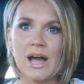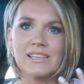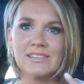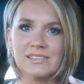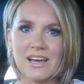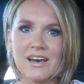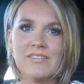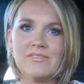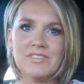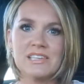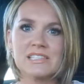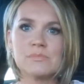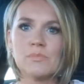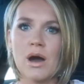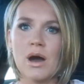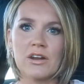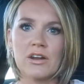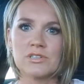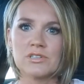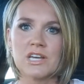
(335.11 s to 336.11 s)
I love this
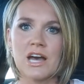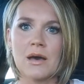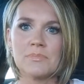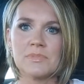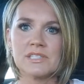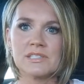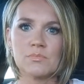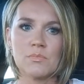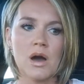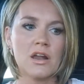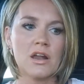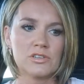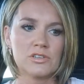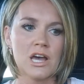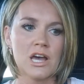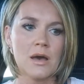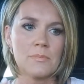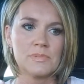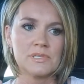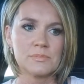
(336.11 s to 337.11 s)
monotop. This
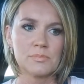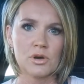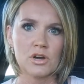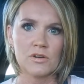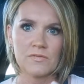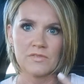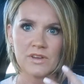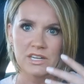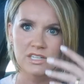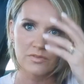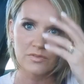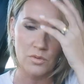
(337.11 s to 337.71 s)
monotop is perfect